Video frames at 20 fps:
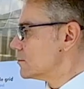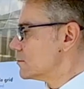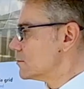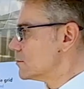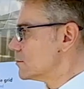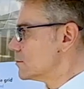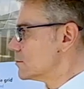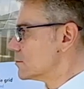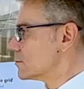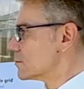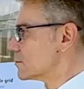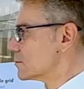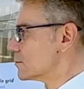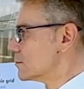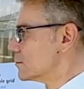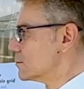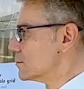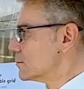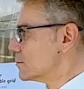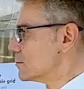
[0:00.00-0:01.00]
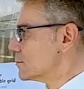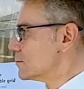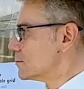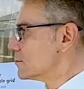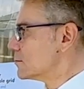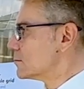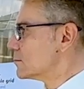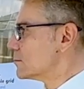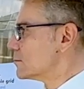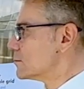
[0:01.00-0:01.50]

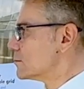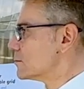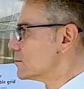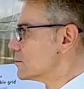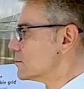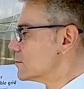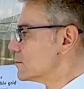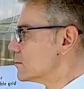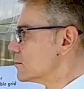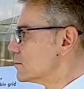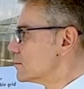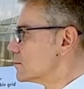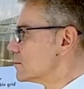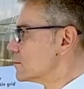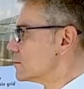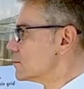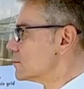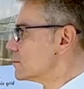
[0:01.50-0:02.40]
No words are spoken by the person on screen.